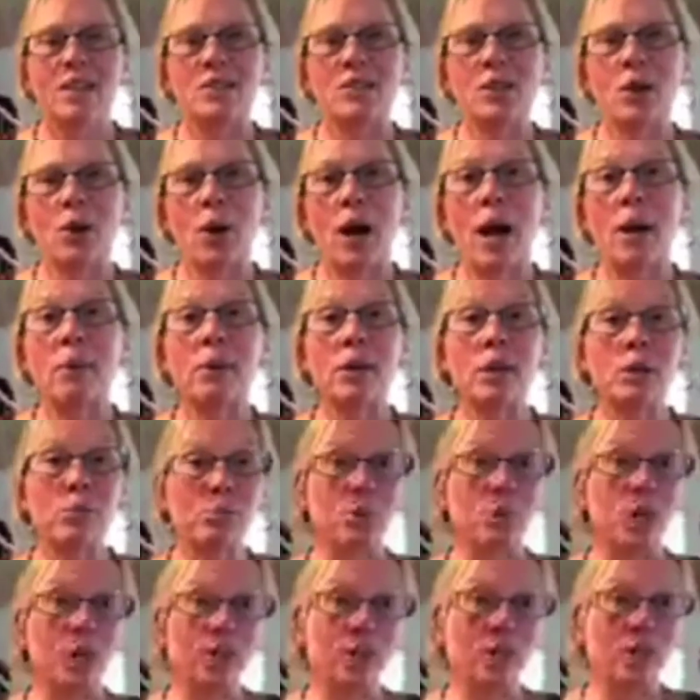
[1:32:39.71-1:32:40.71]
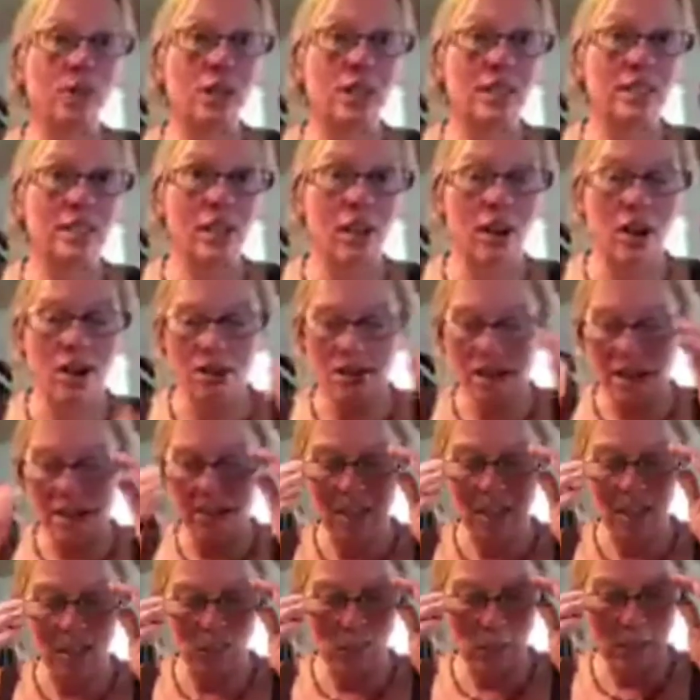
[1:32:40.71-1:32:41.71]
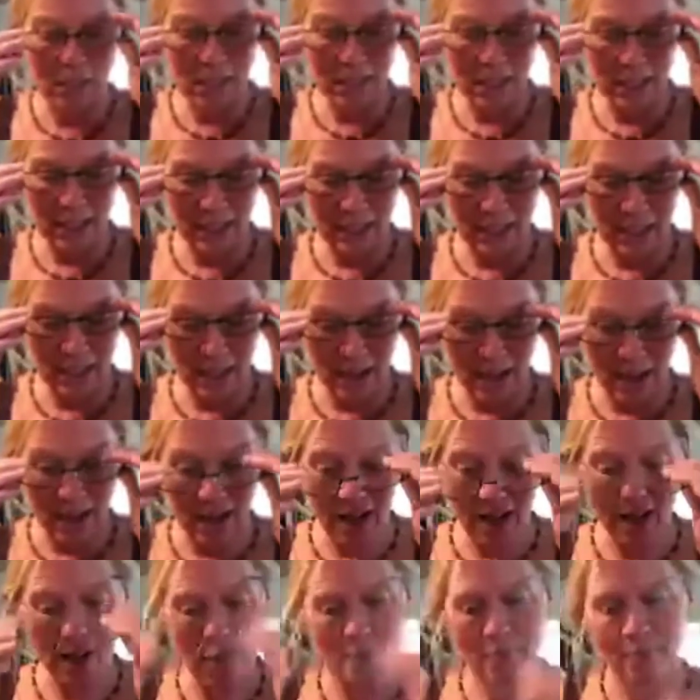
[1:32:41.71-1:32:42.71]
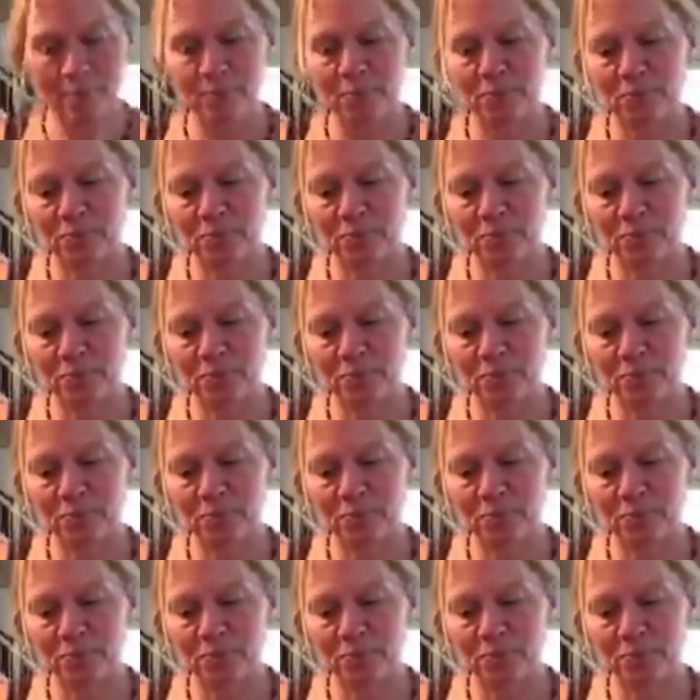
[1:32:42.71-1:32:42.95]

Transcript: So I'm going to pray for us all, and then we can uh,